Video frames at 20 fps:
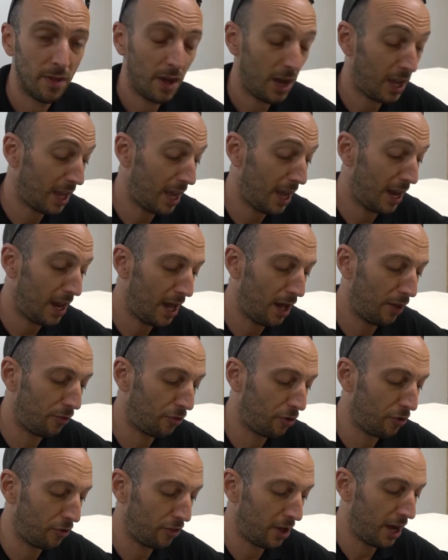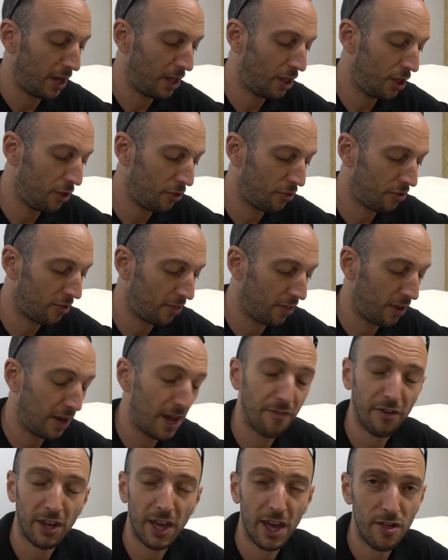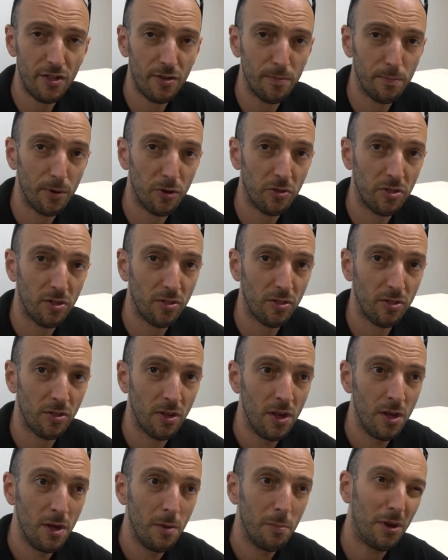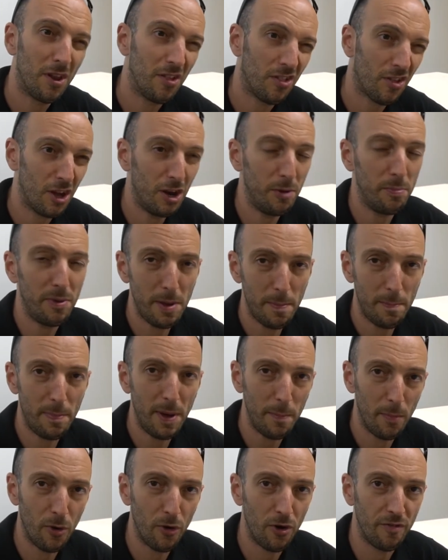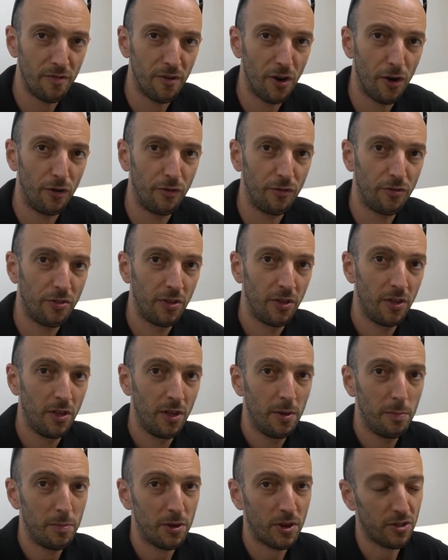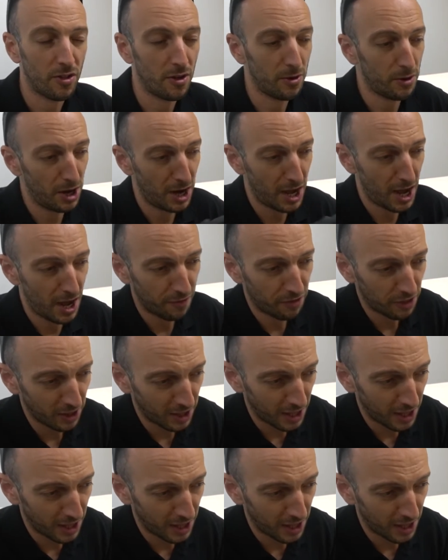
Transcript: Again, I'll do that using the navigation buttons, but it's going to be a bit more involved because I'm going to have to